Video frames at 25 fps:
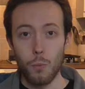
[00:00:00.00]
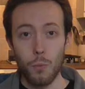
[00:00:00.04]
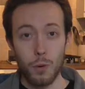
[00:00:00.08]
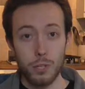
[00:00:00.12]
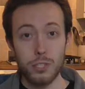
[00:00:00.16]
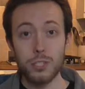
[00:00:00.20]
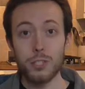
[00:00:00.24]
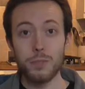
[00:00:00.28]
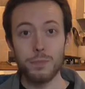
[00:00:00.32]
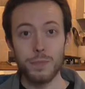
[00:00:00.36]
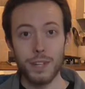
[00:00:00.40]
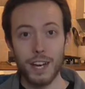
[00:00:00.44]

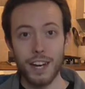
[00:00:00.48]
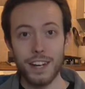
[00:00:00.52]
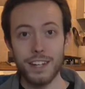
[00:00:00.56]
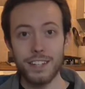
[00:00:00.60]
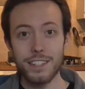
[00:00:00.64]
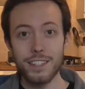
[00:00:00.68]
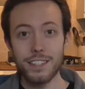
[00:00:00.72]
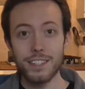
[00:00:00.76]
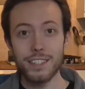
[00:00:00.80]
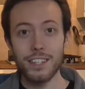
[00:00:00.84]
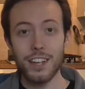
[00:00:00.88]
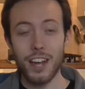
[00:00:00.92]
What's up
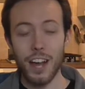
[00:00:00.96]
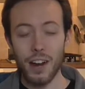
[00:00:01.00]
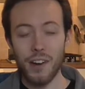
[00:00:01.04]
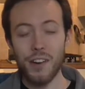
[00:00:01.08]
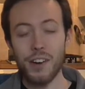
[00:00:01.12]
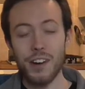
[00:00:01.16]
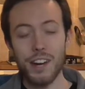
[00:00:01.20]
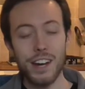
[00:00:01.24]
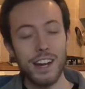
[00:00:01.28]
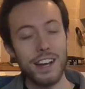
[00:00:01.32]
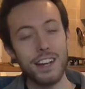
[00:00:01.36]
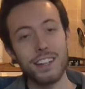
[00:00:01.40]
guys,
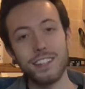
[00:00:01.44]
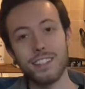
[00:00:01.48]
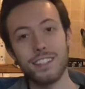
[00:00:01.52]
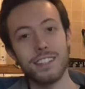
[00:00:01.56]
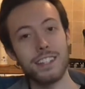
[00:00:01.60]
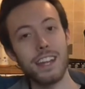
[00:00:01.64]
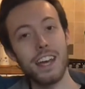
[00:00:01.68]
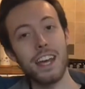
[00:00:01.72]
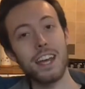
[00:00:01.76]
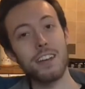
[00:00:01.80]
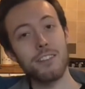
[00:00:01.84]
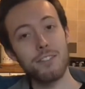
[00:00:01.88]
Harry here
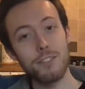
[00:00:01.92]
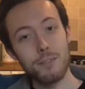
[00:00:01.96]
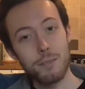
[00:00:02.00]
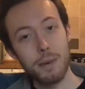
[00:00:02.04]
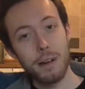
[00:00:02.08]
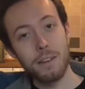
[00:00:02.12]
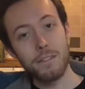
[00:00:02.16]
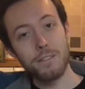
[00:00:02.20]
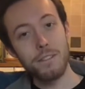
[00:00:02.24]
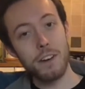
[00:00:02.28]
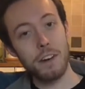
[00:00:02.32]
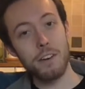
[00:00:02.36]
today for
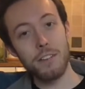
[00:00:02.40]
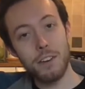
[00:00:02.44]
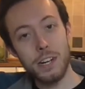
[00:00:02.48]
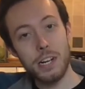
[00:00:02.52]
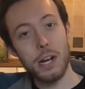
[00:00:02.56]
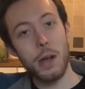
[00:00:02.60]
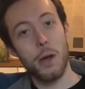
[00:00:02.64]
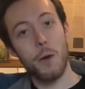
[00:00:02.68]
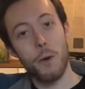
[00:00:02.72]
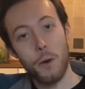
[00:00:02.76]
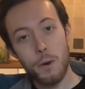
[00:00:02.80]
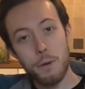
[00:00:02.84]
my
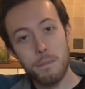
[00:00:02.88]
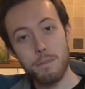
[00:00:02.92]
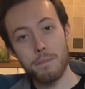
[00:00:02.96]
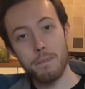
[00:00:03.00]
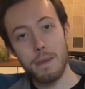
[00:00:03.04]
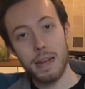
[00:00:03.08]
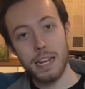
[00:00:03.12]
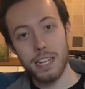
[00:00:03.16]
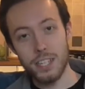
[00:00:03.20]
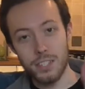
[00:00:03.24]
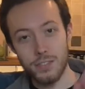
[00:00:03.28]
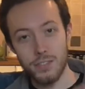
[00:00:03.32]
very
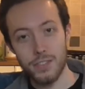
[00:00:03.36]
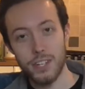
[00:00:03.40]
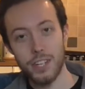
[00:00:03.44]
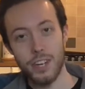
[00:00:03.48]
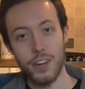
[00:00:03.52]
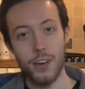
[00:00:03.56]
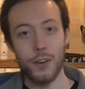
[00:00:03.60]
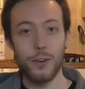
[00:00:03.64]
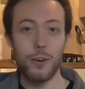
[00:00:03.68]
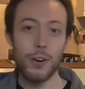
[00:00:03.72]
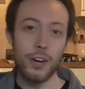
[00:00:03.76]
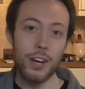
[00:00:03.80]
own makes
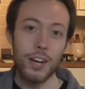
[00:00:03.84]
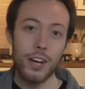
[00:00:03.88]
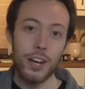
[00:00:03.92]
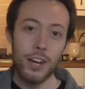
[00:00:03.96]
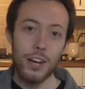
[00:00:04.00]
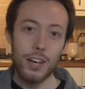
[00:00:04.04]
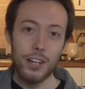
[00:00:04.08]
video.